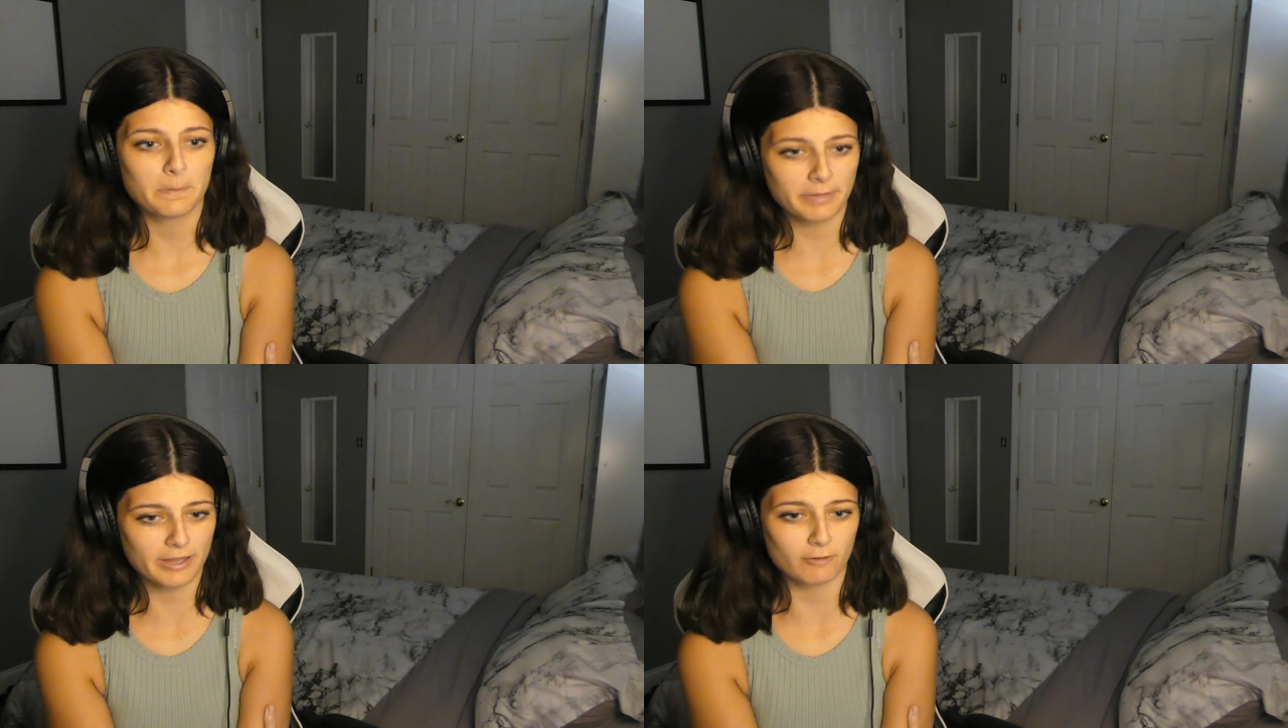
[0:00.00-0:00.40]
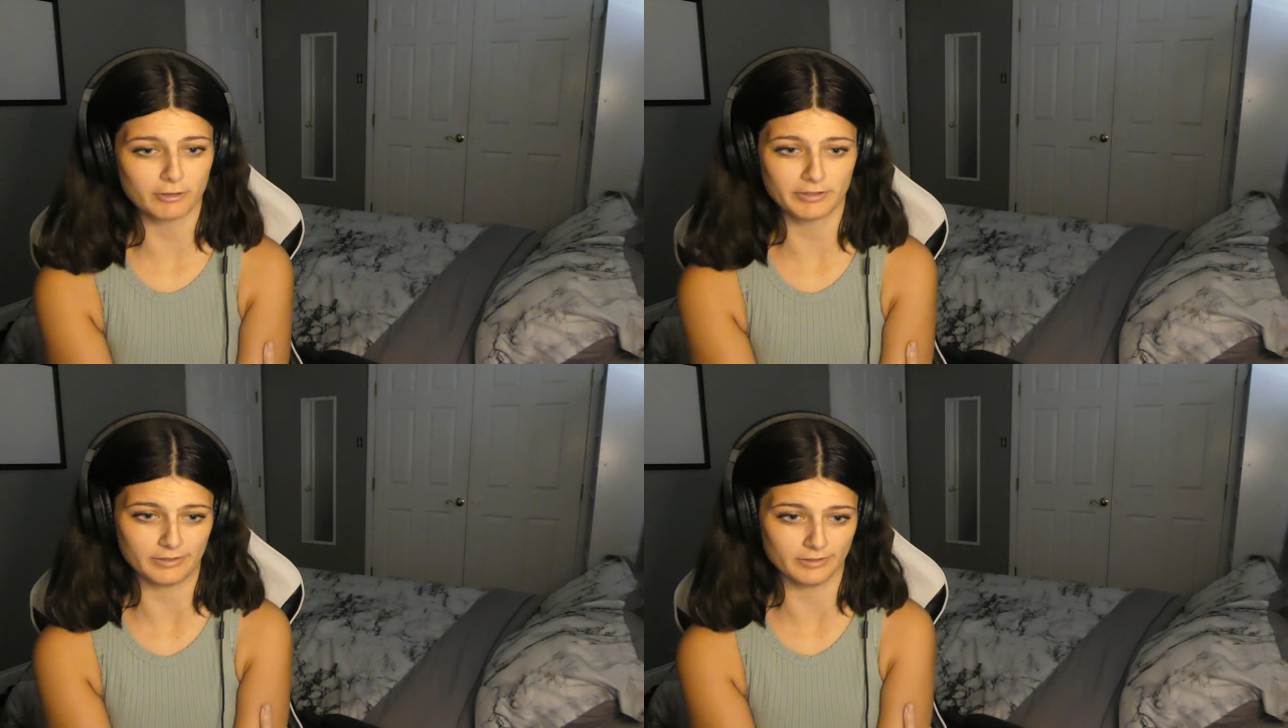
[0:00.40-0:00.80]

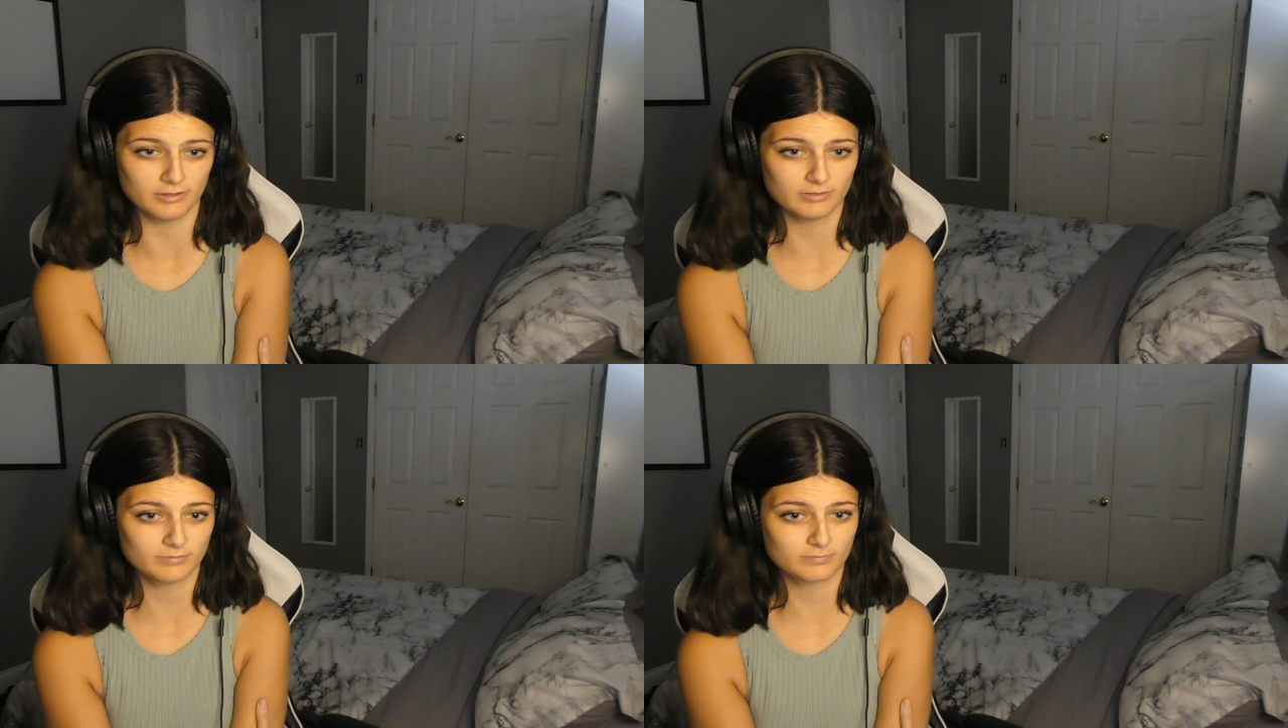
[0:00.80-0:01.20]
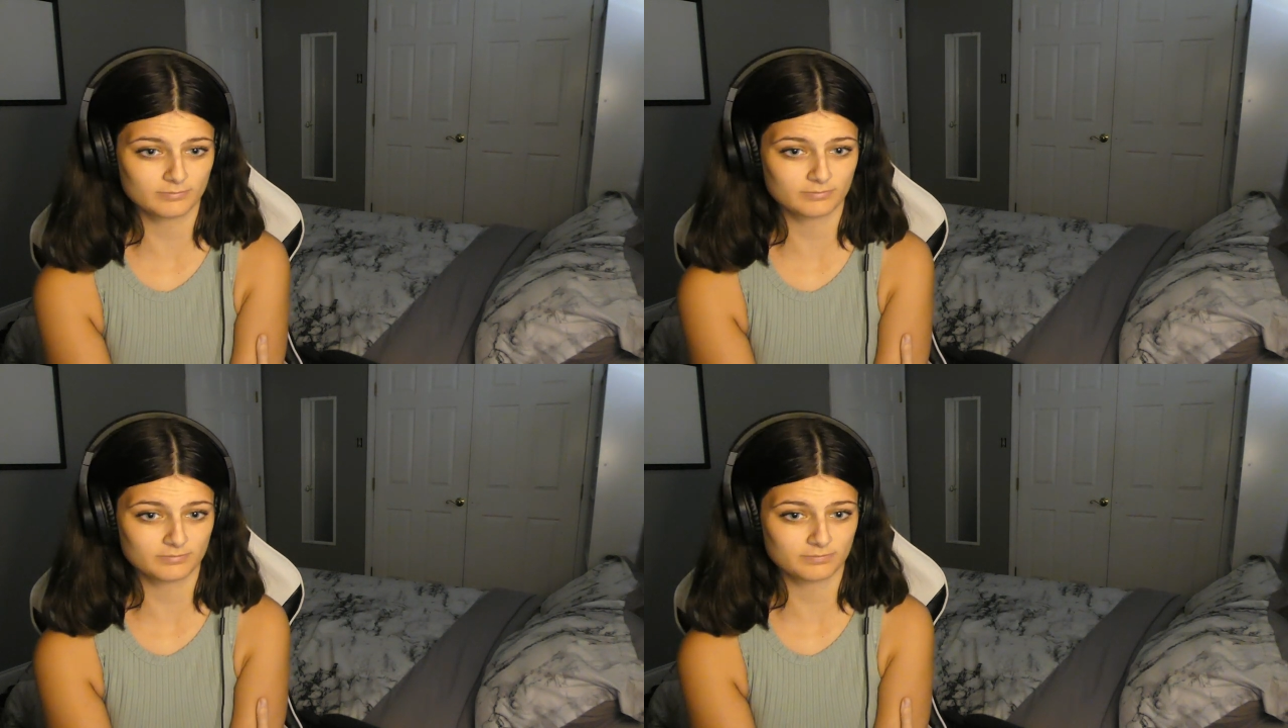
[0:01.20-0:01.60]
Period.
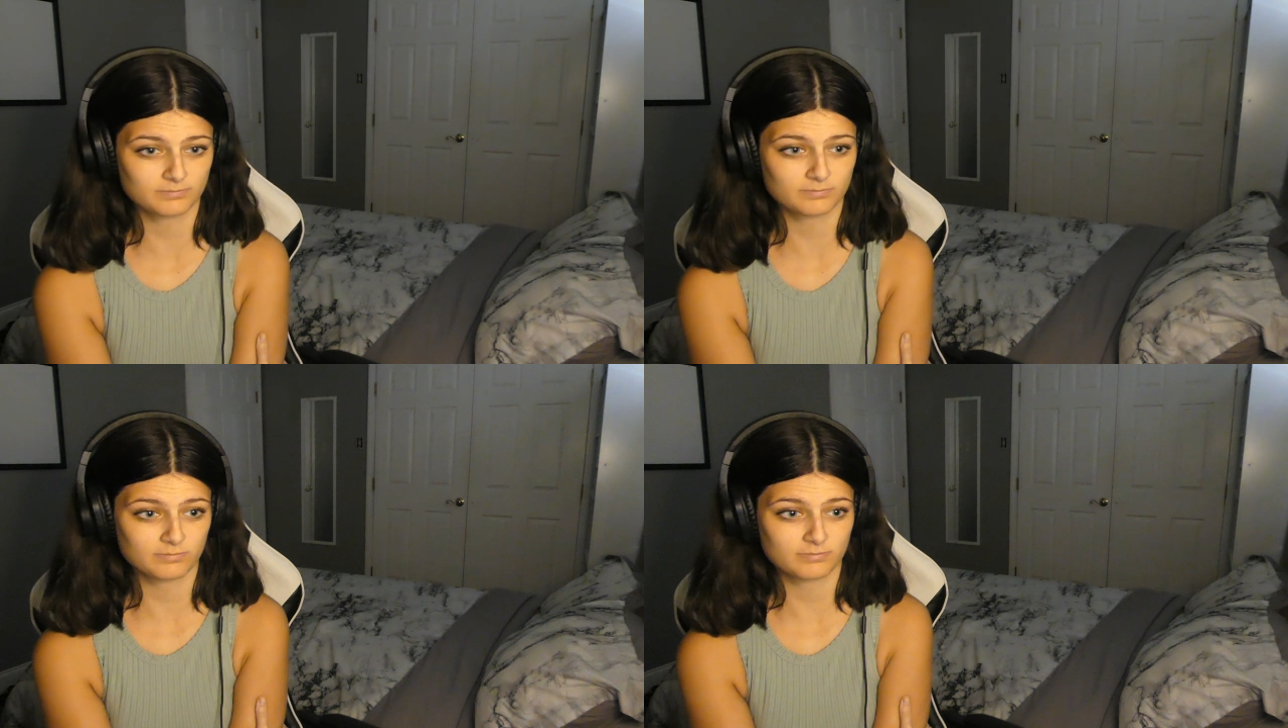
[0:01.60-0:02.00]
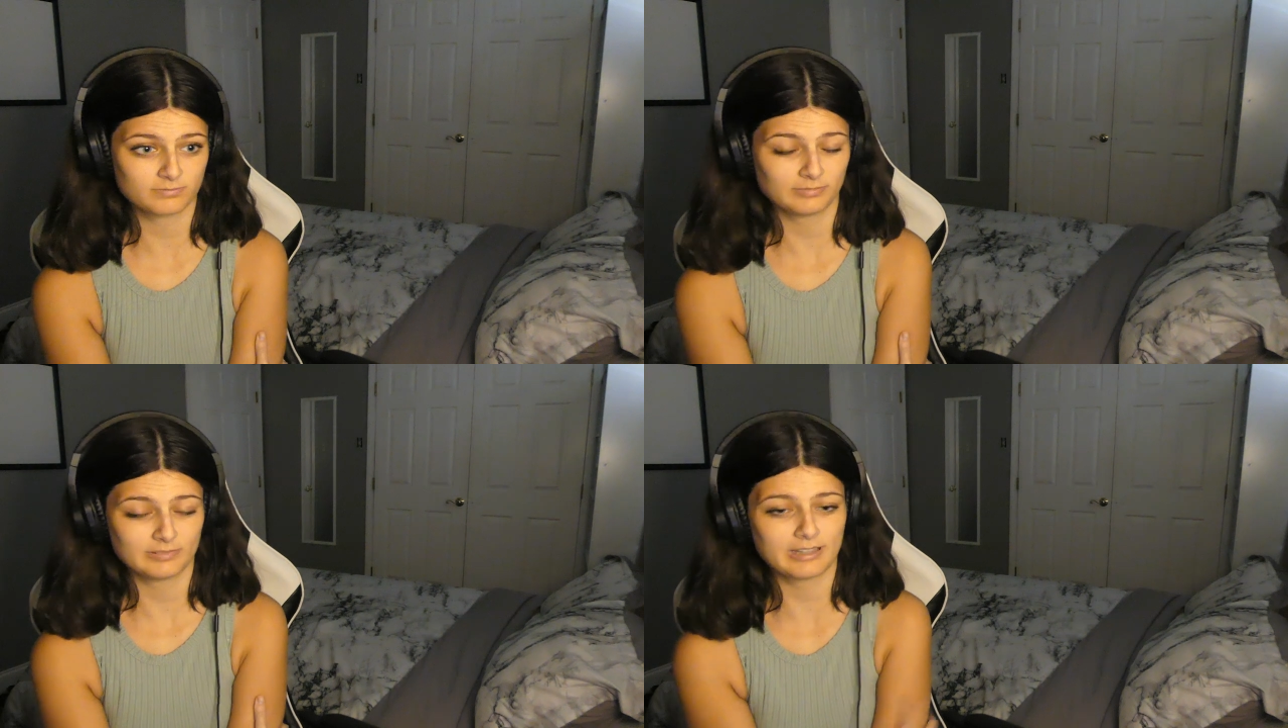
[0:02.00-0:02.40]

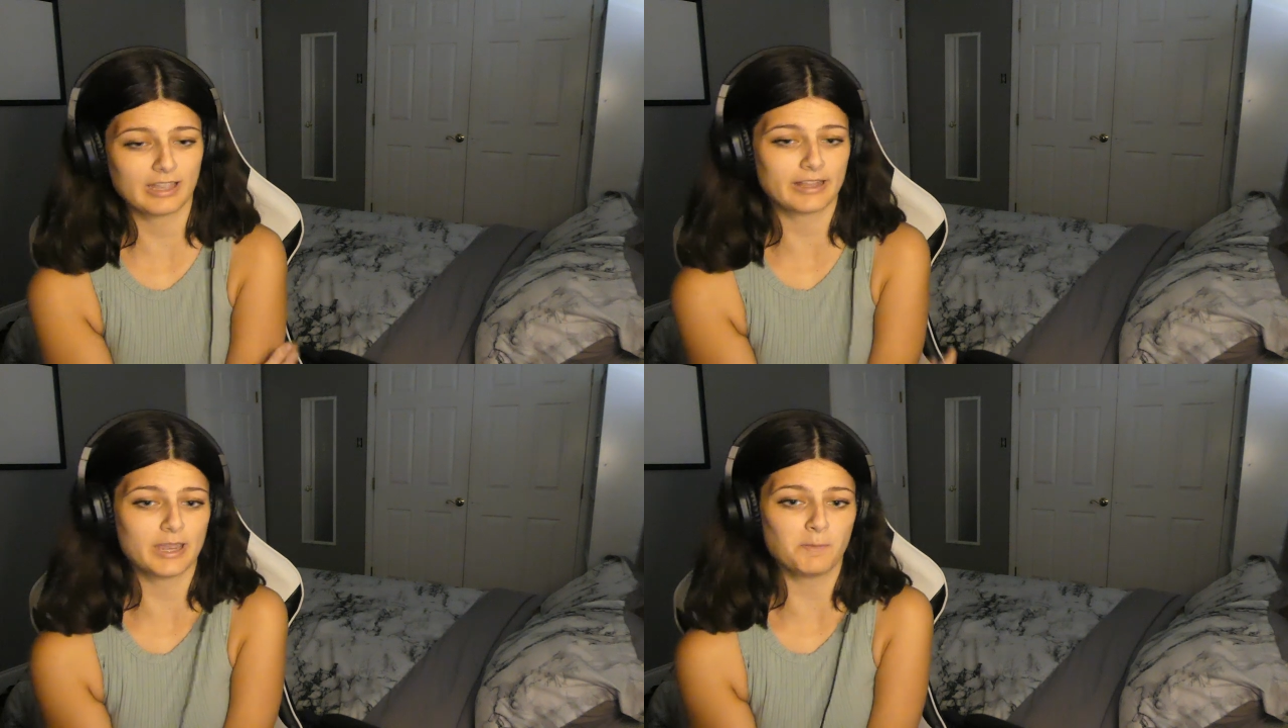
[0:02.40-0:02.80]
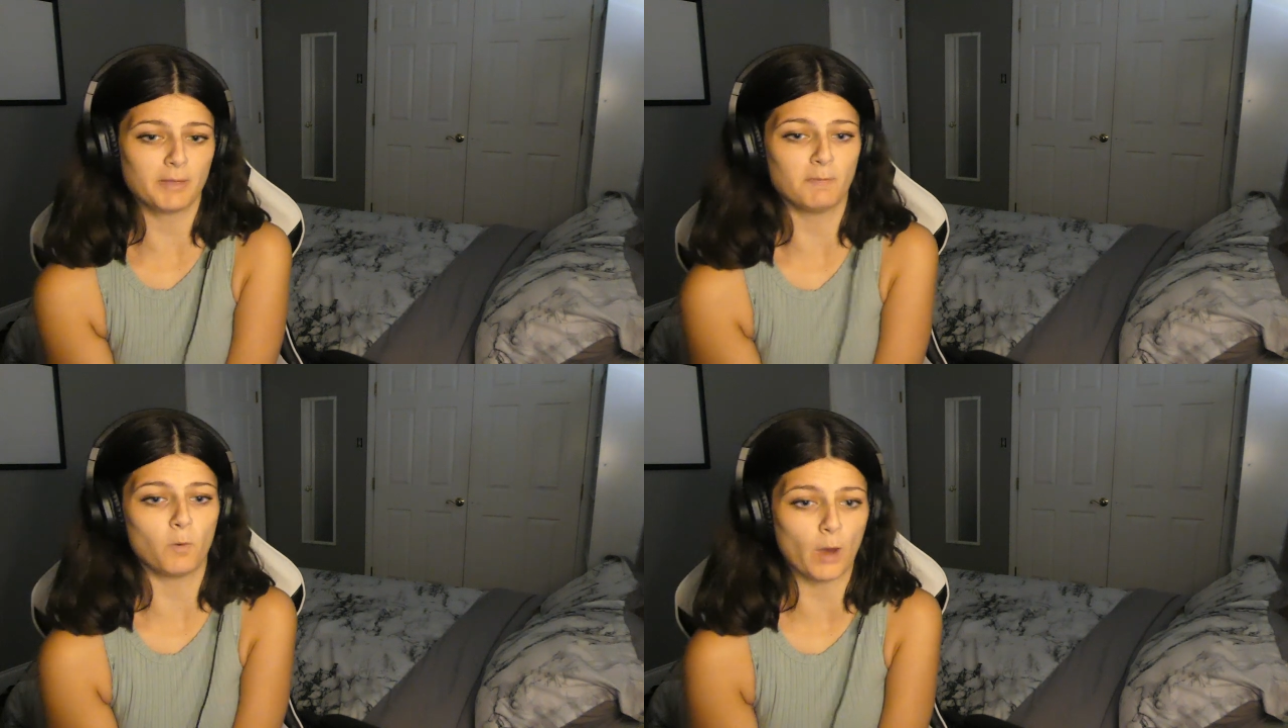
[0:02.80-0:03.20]
Can't keep
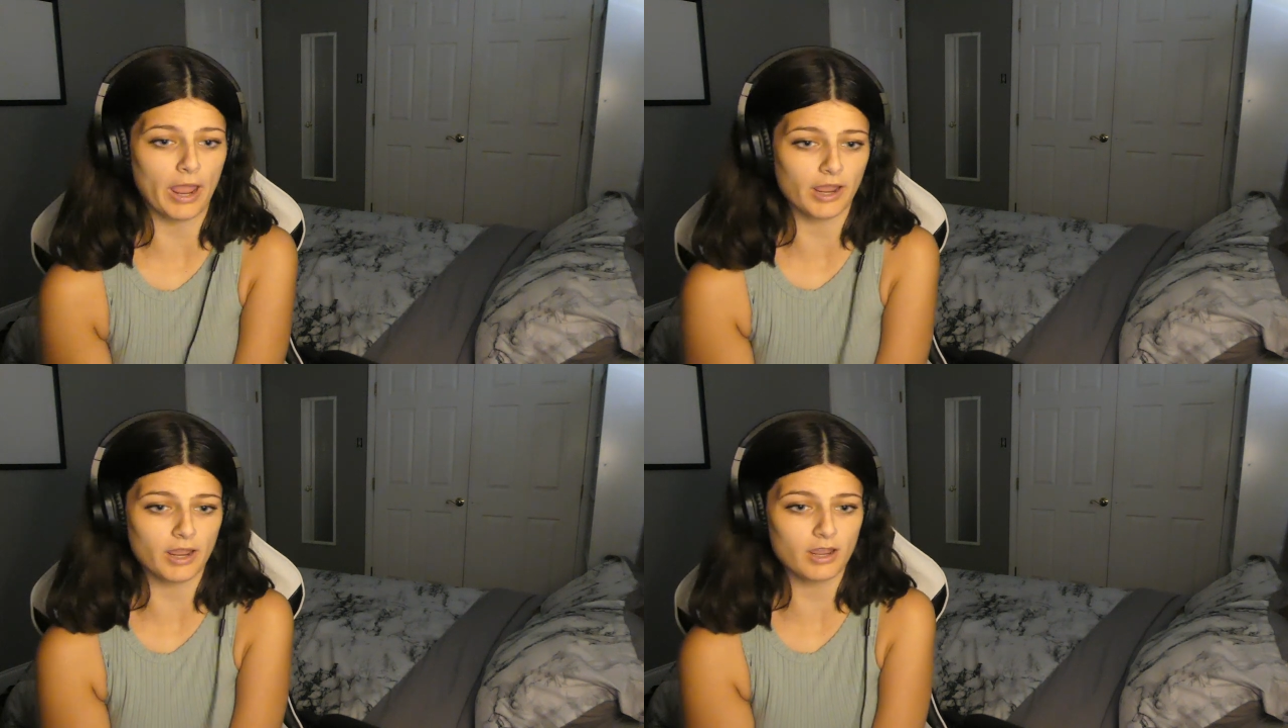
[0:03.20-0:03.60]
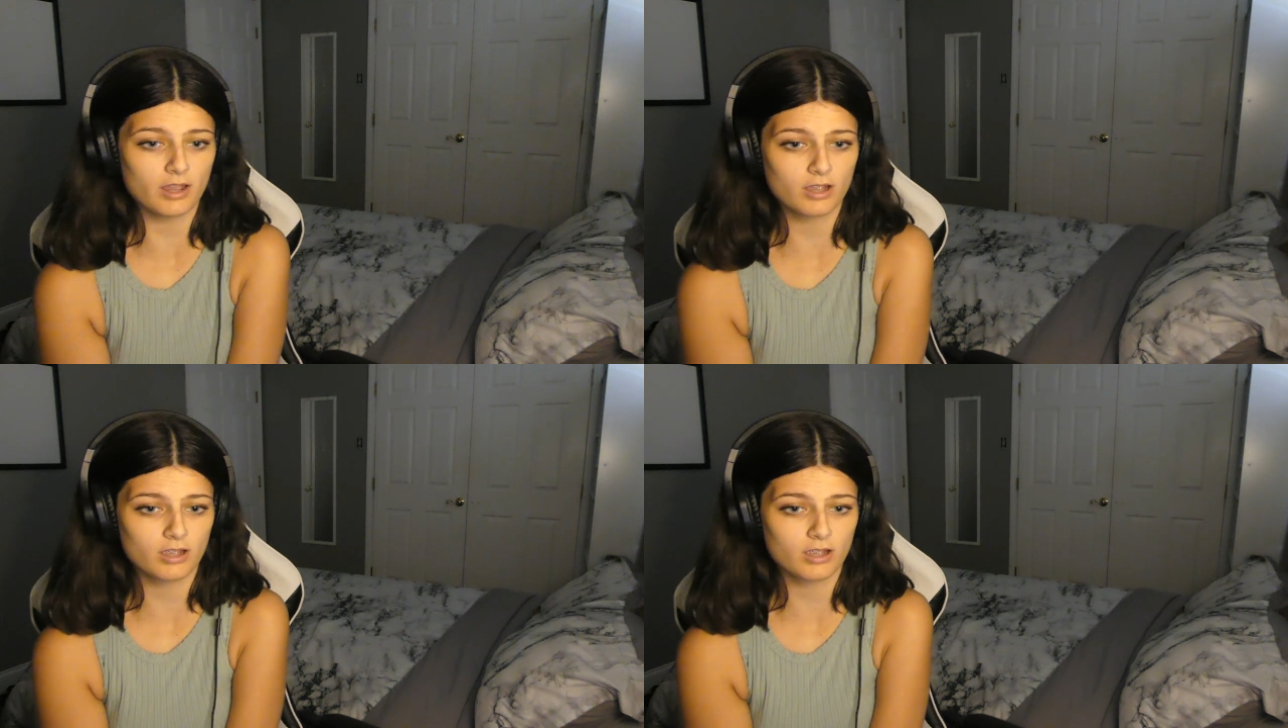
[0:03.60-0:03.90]
them away.